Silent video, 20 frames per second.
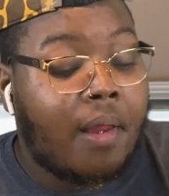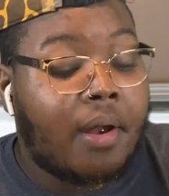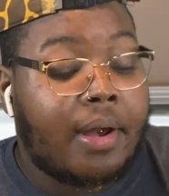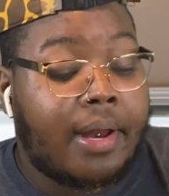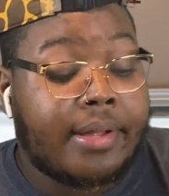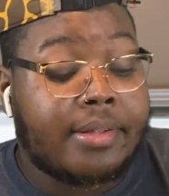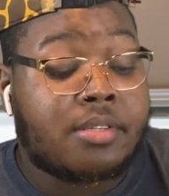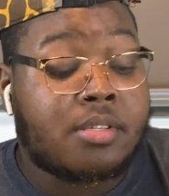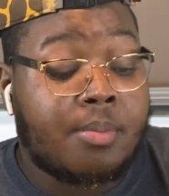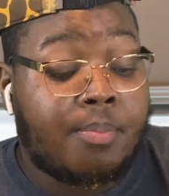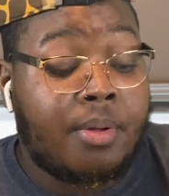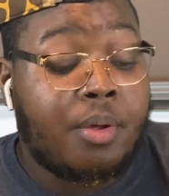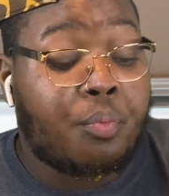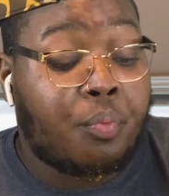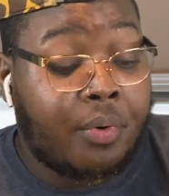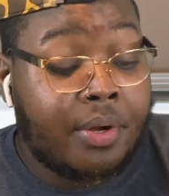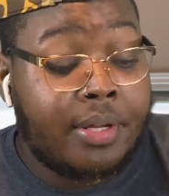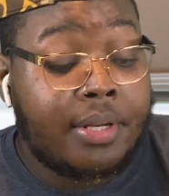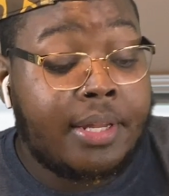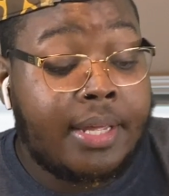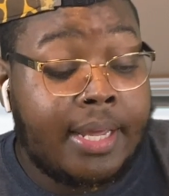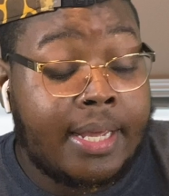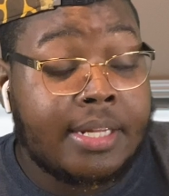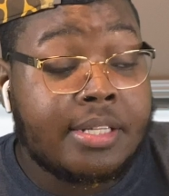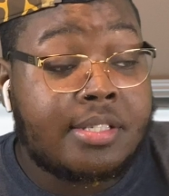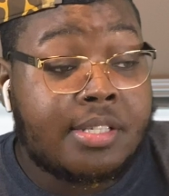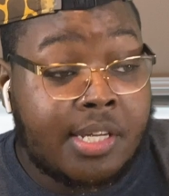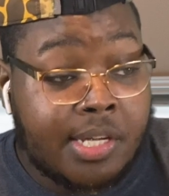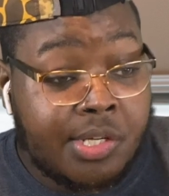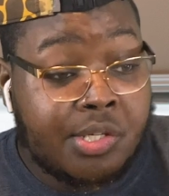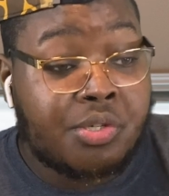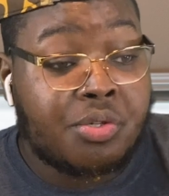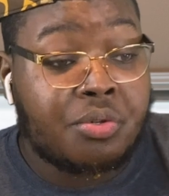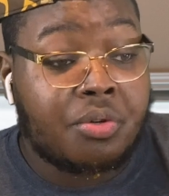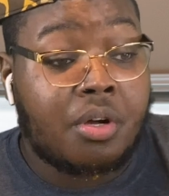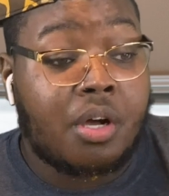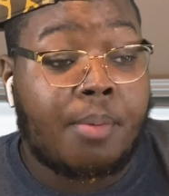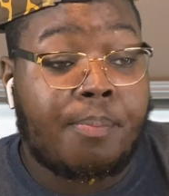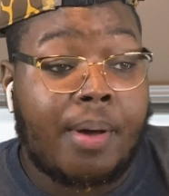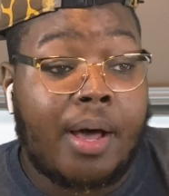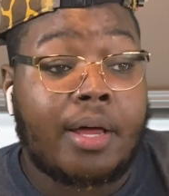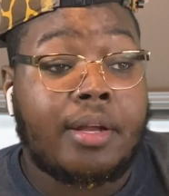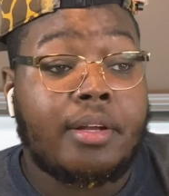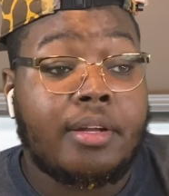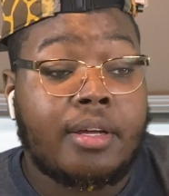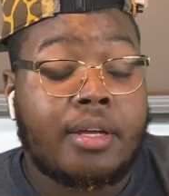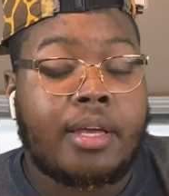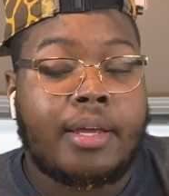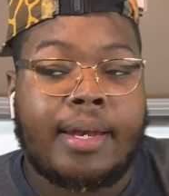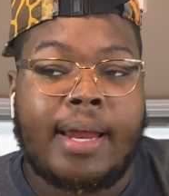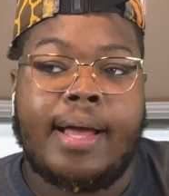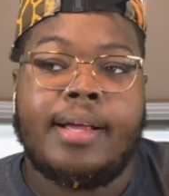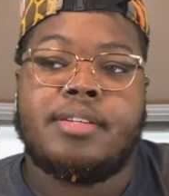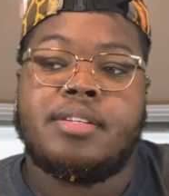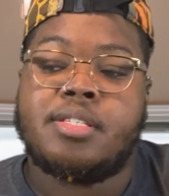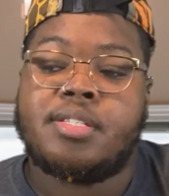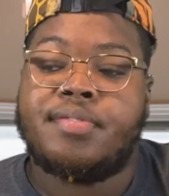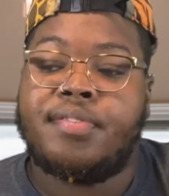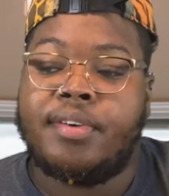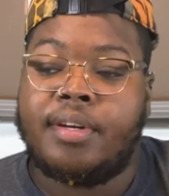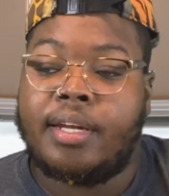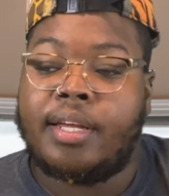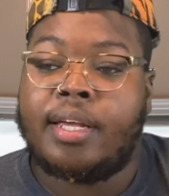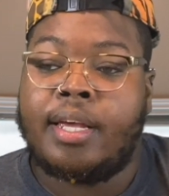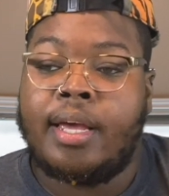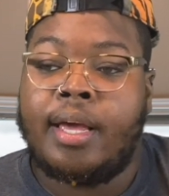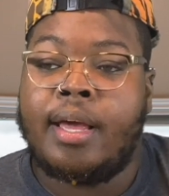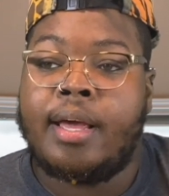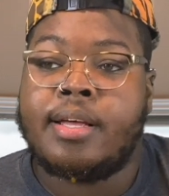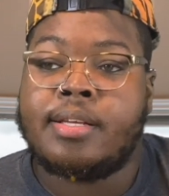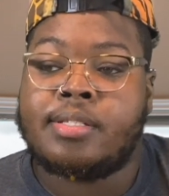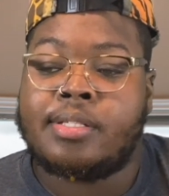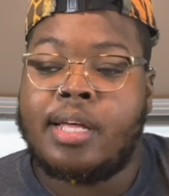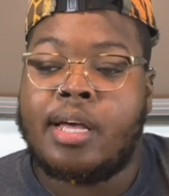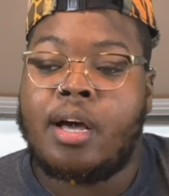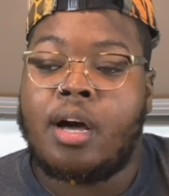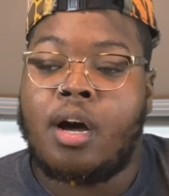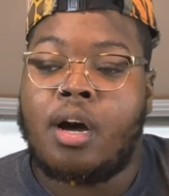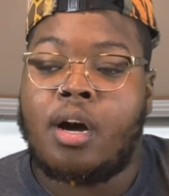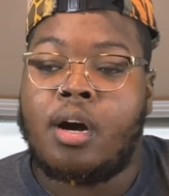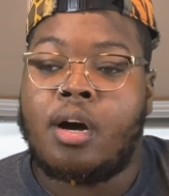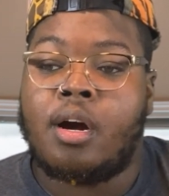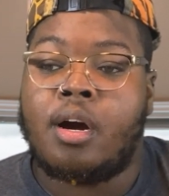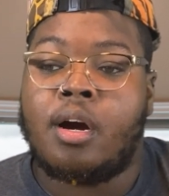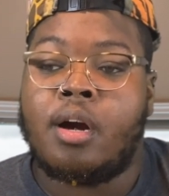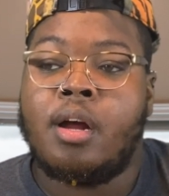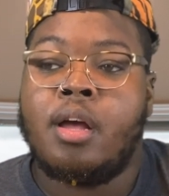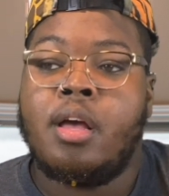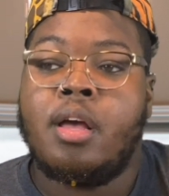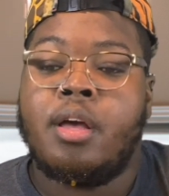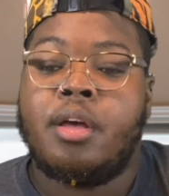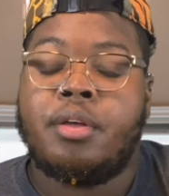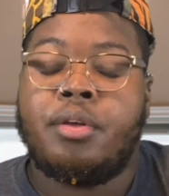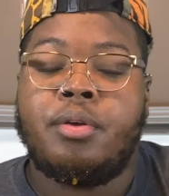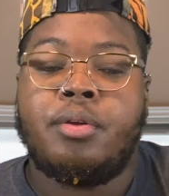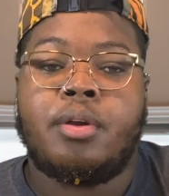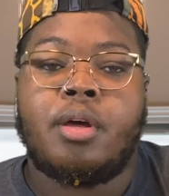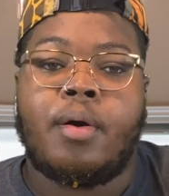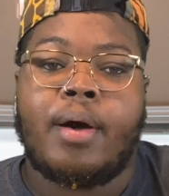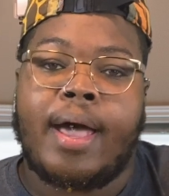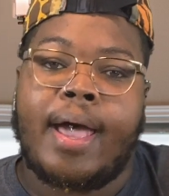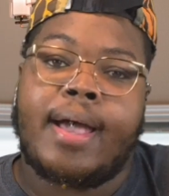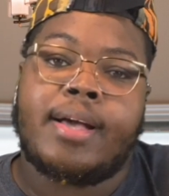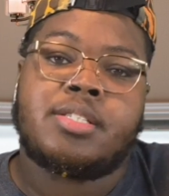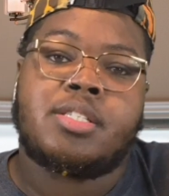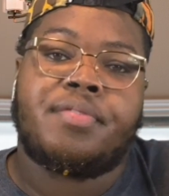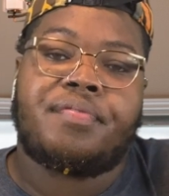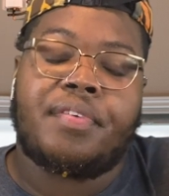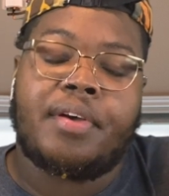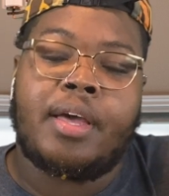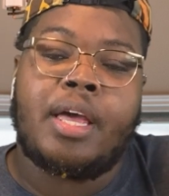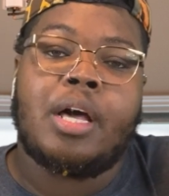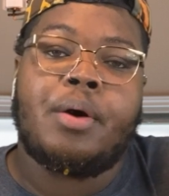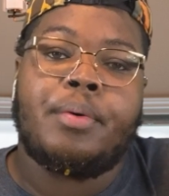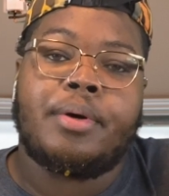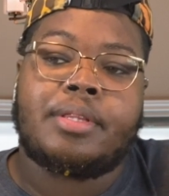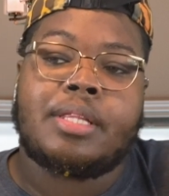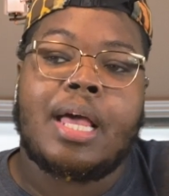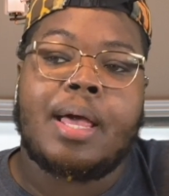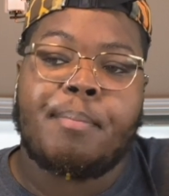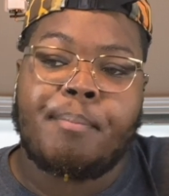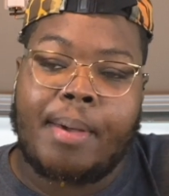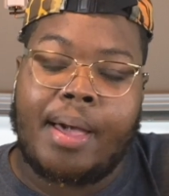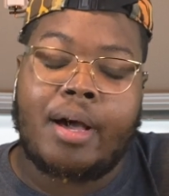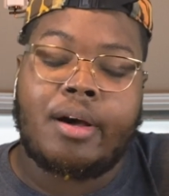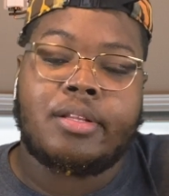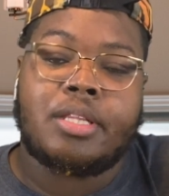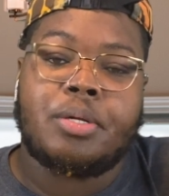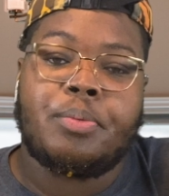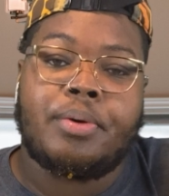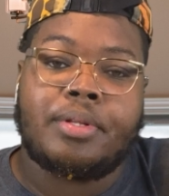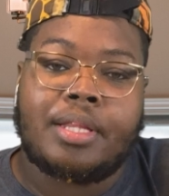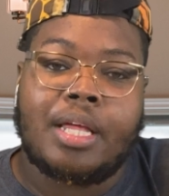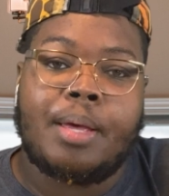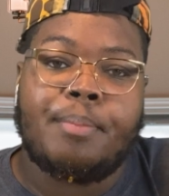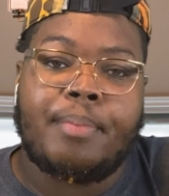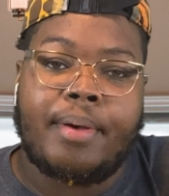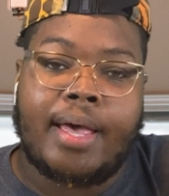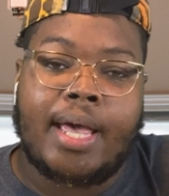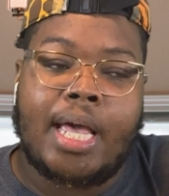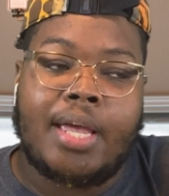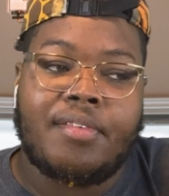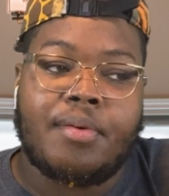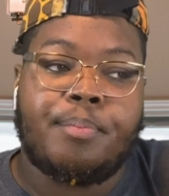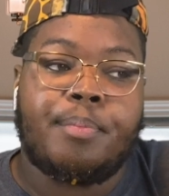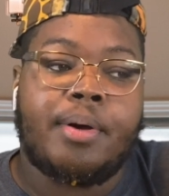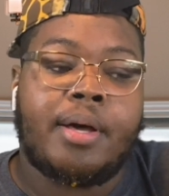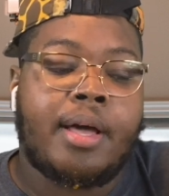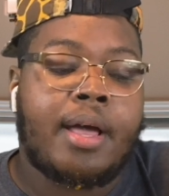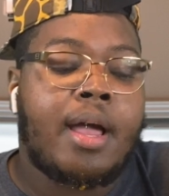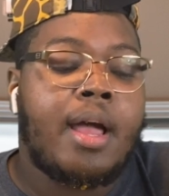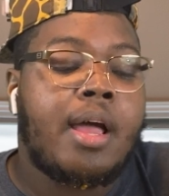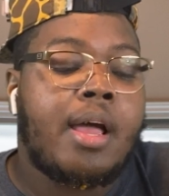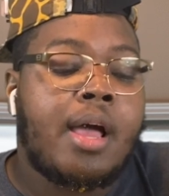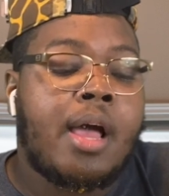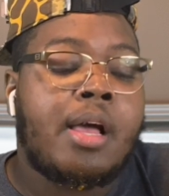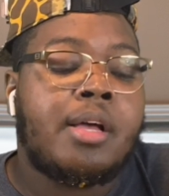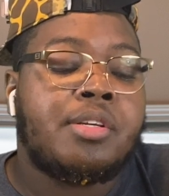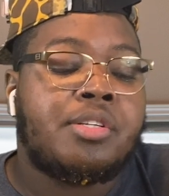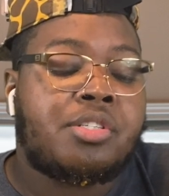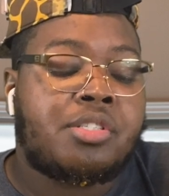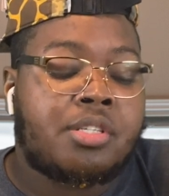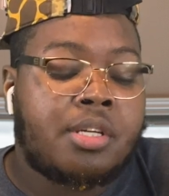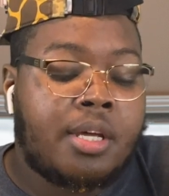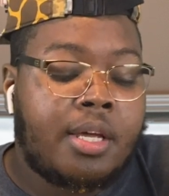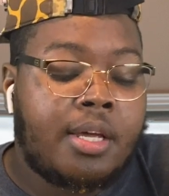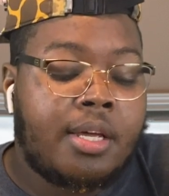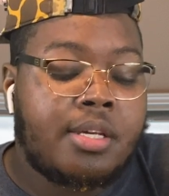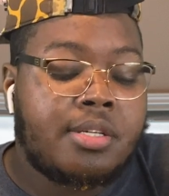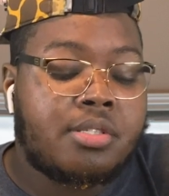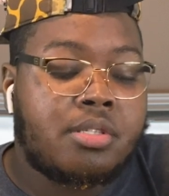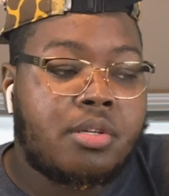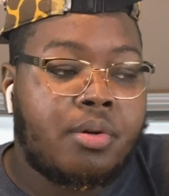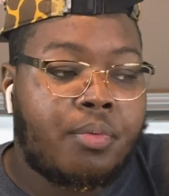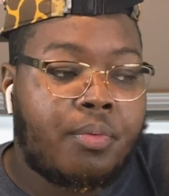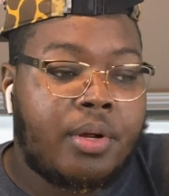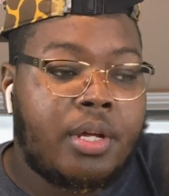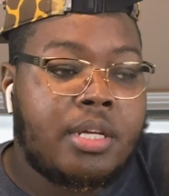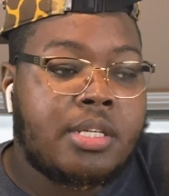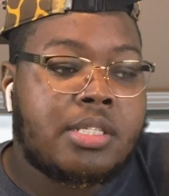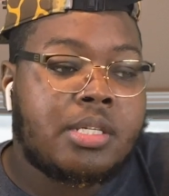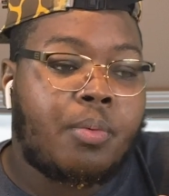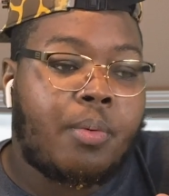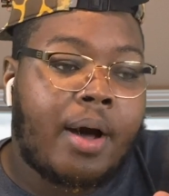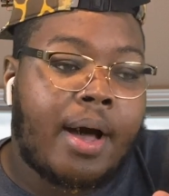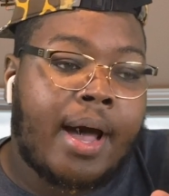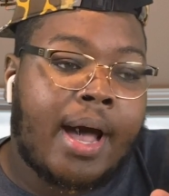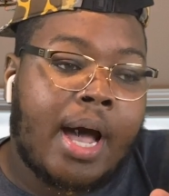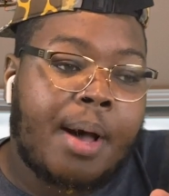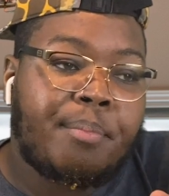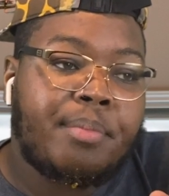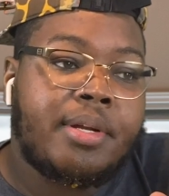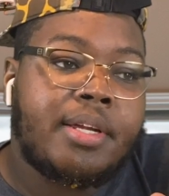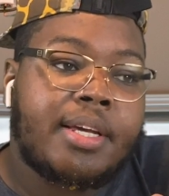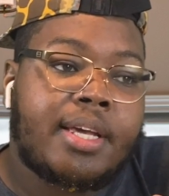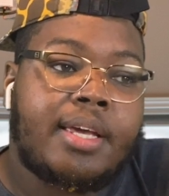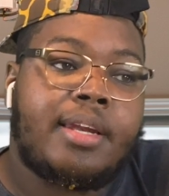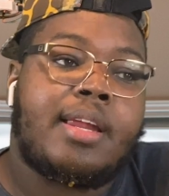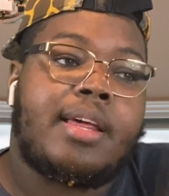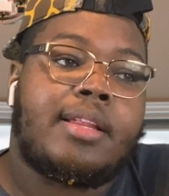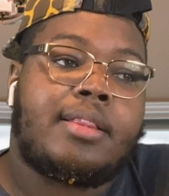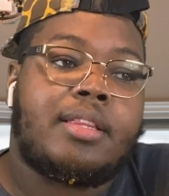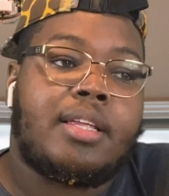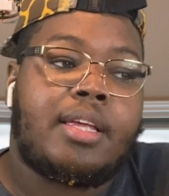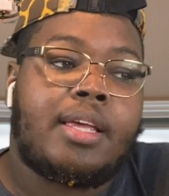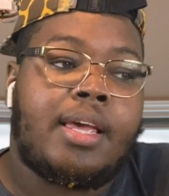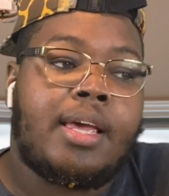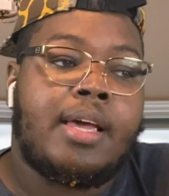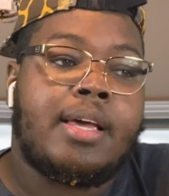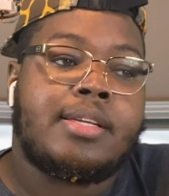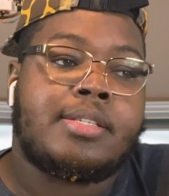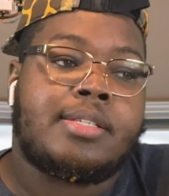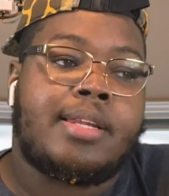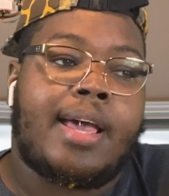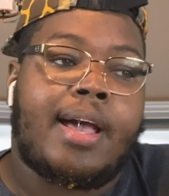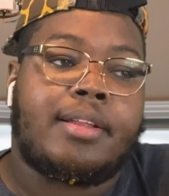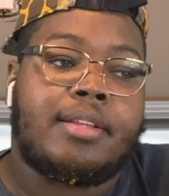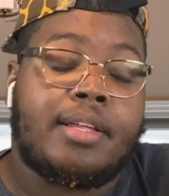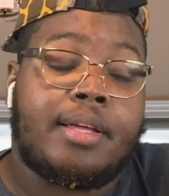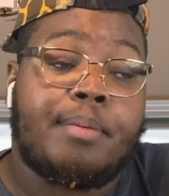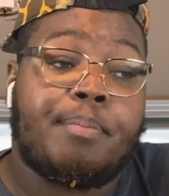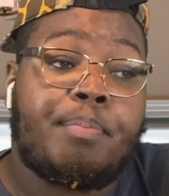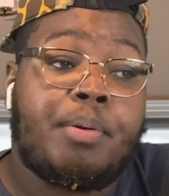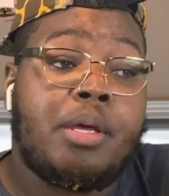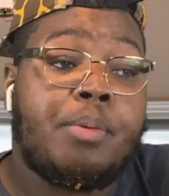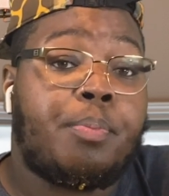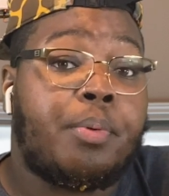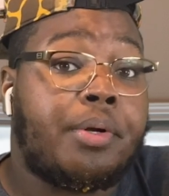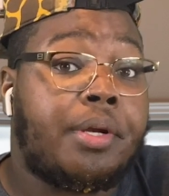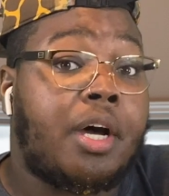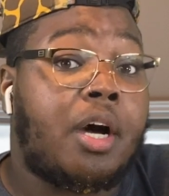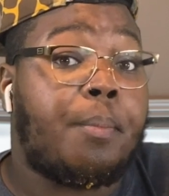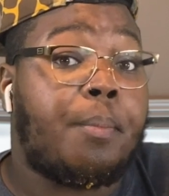And to be really intentional about looking, not just for the kids that are, you know, asking for help with their mouth or with their behavior, but she's the reason why I'm looking at the kids now that people don't